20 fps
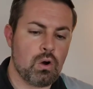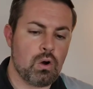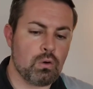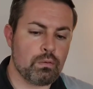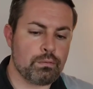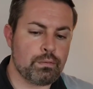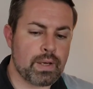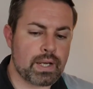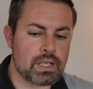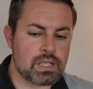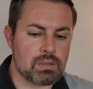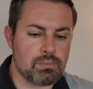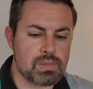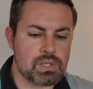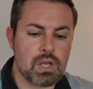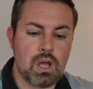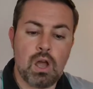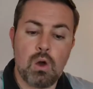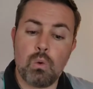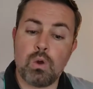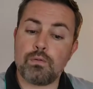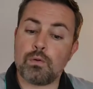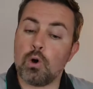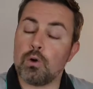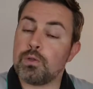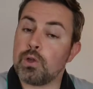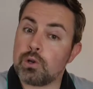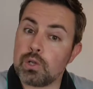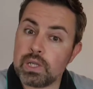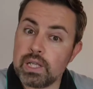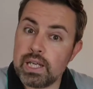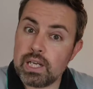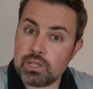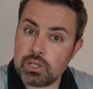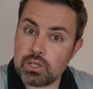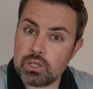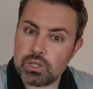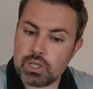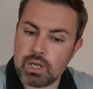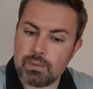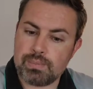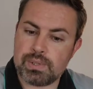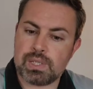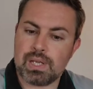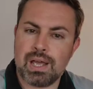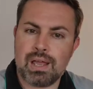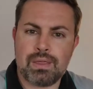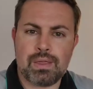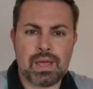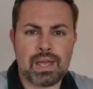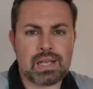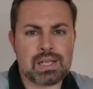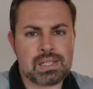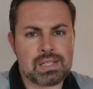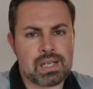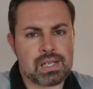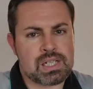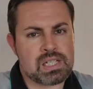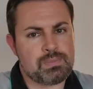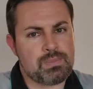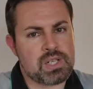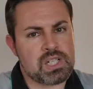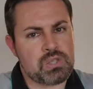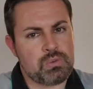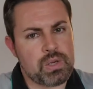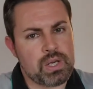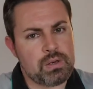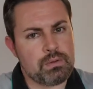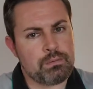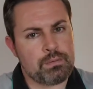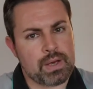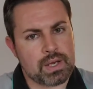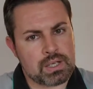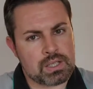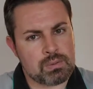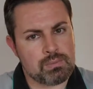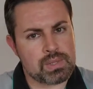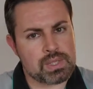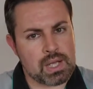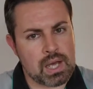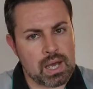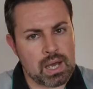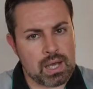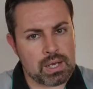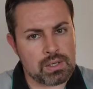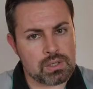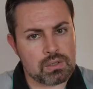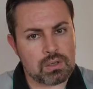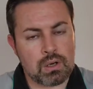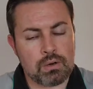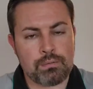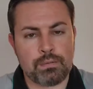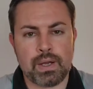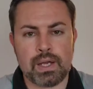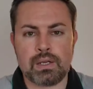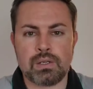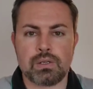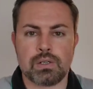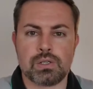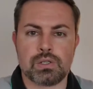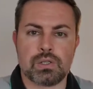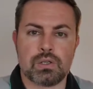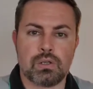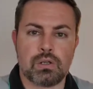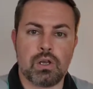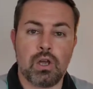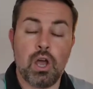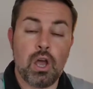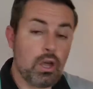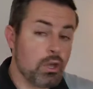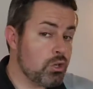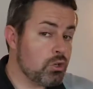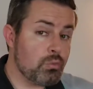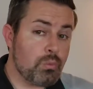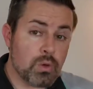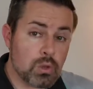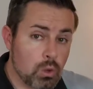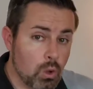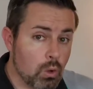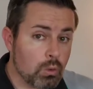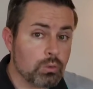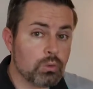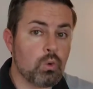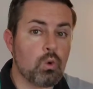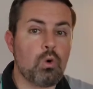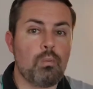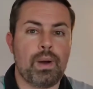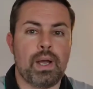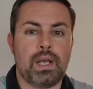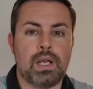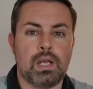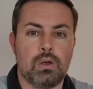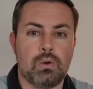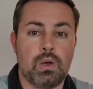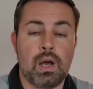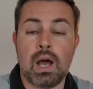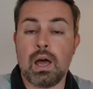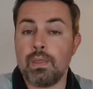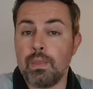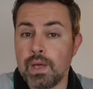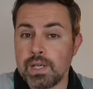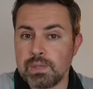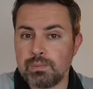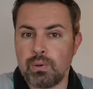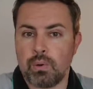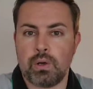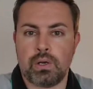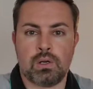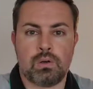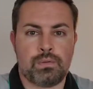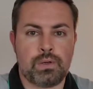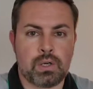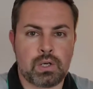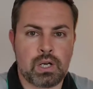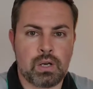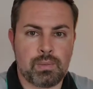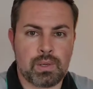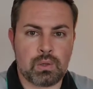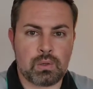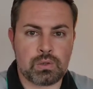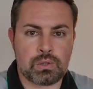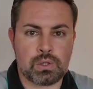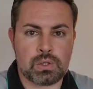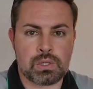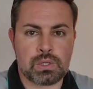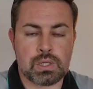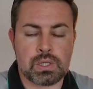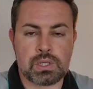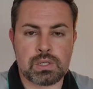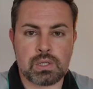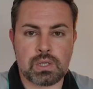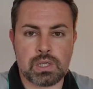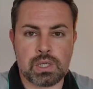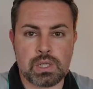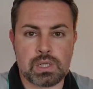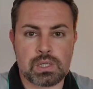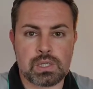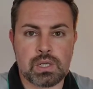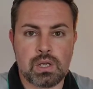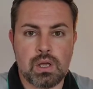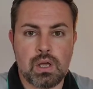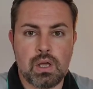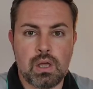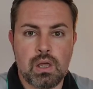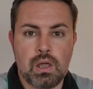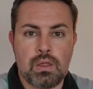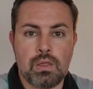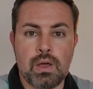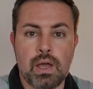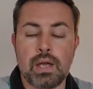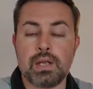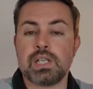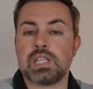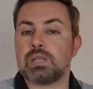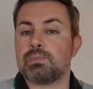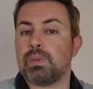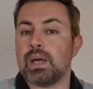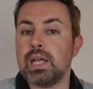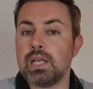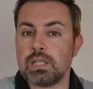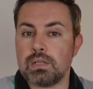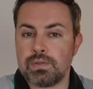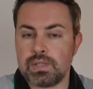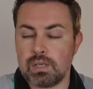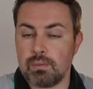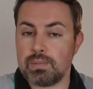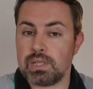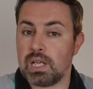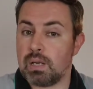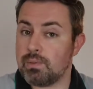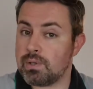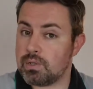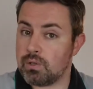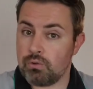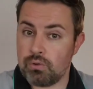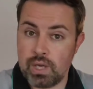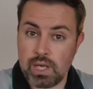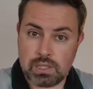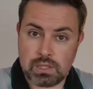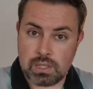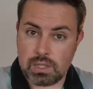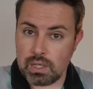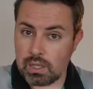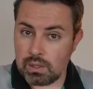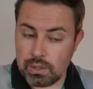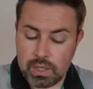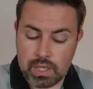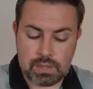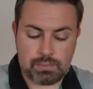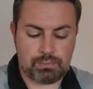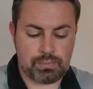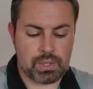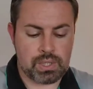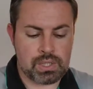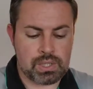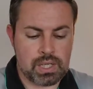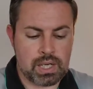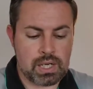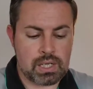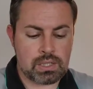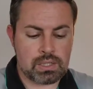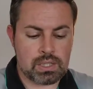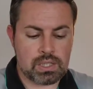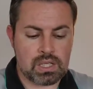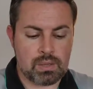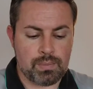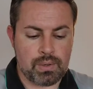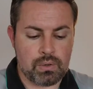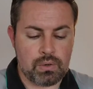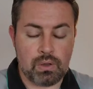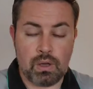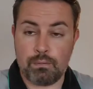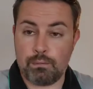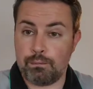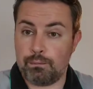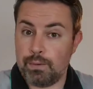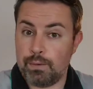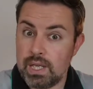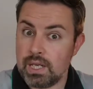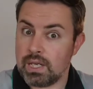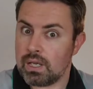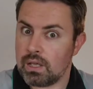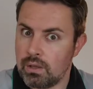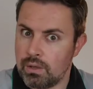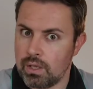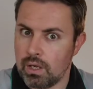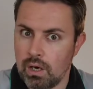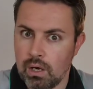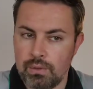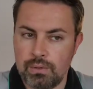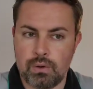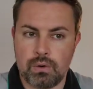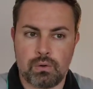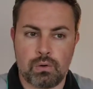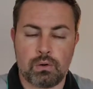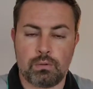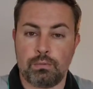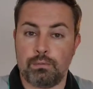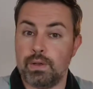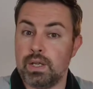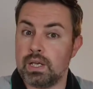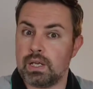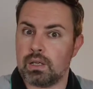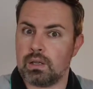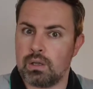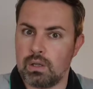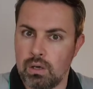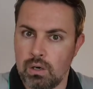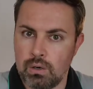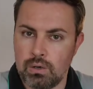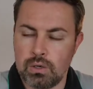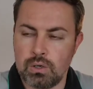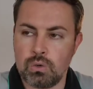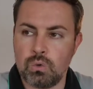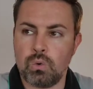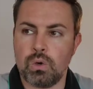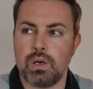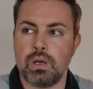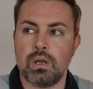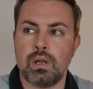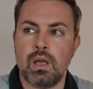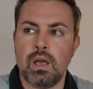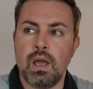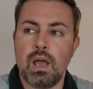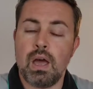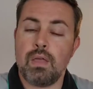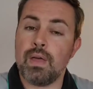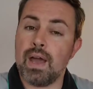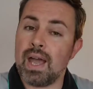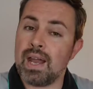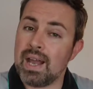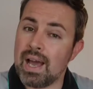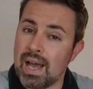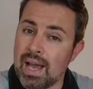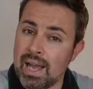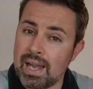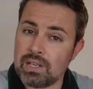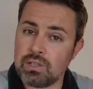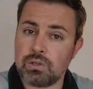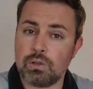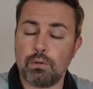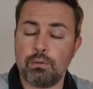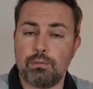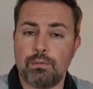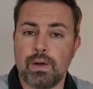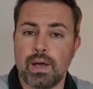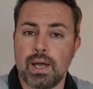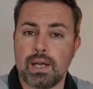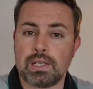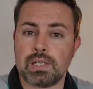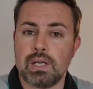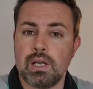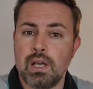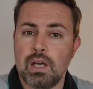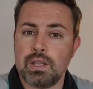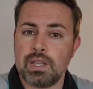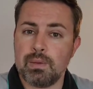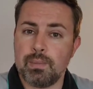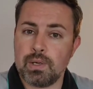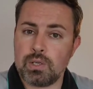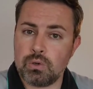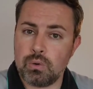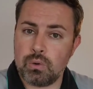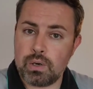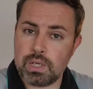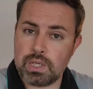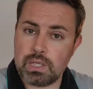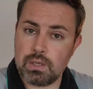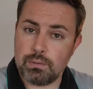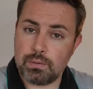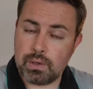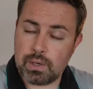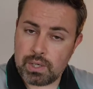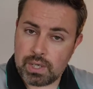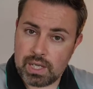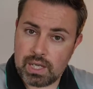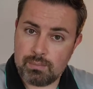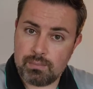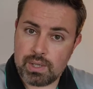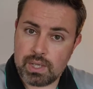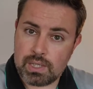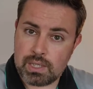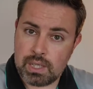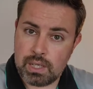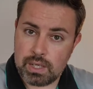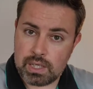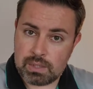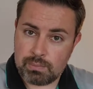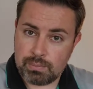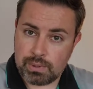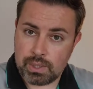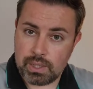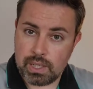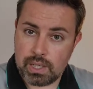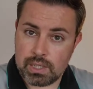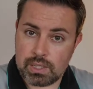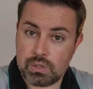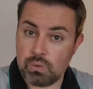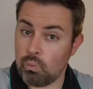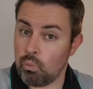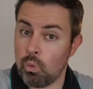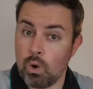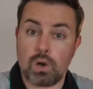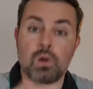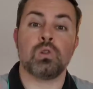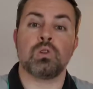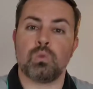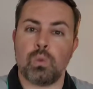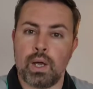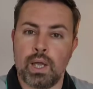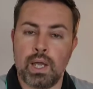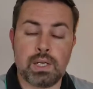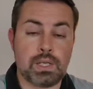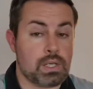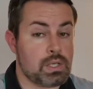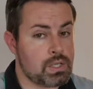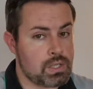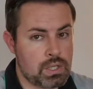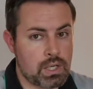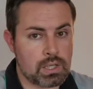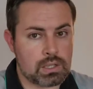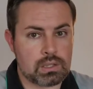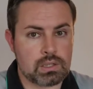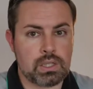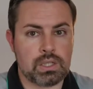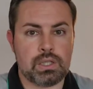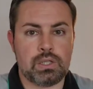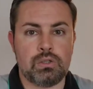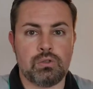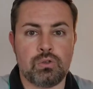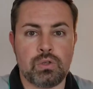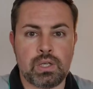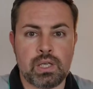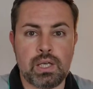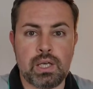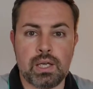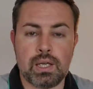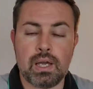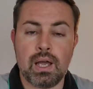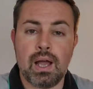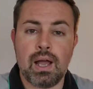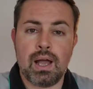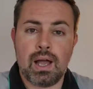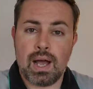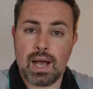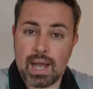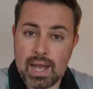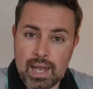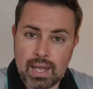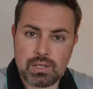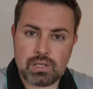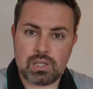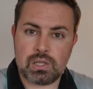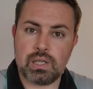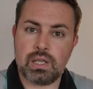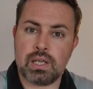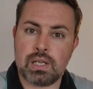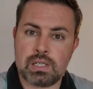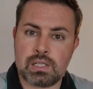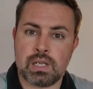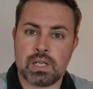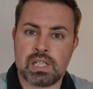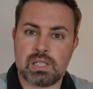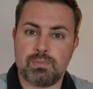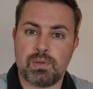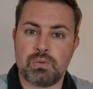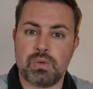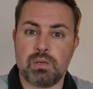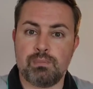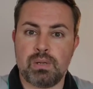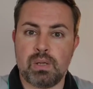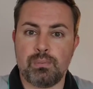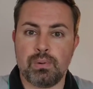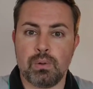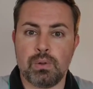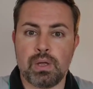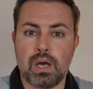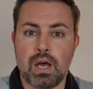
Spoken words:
of victims. We've got the relationships that exist between victims and offenders. You will all know by now, at this point of your criminal justice studies, that in spite of sometimes the rhetoric that is presented about fearing the other or fearing the unknown, that in actual fact, the majority of crime that takes place worldwide, and certainly in the UK, actually exists between people